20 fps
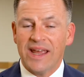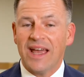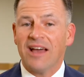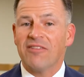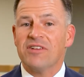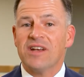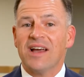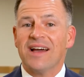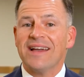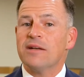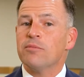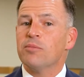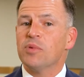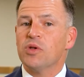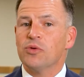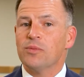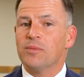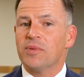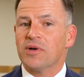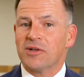have 9
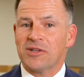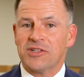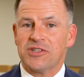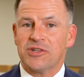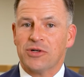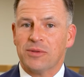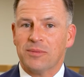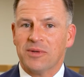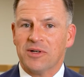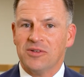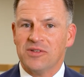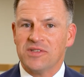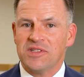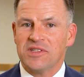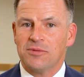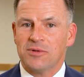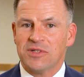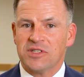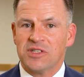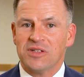Bloomberg terminals, which